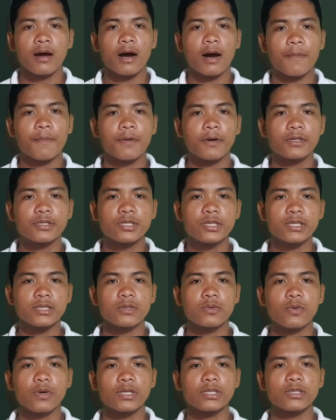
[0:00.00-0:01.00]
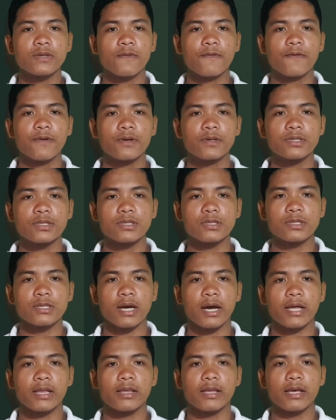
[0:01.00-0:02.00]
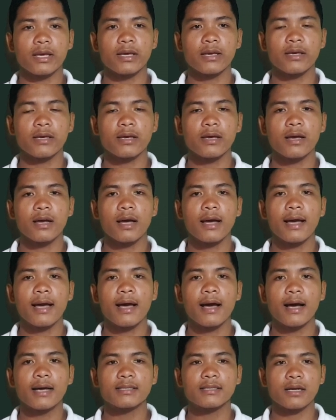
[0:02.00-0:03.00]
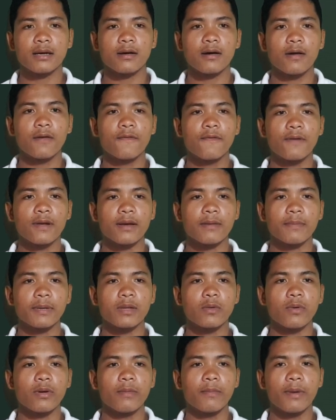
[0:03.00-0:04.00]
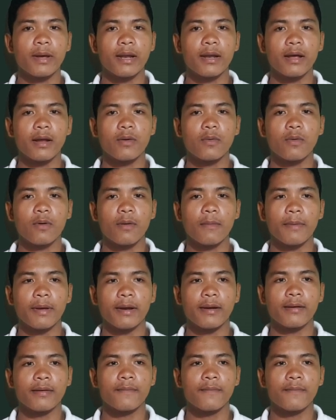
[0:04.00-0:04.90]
approaches which views society as a conflict between men and women.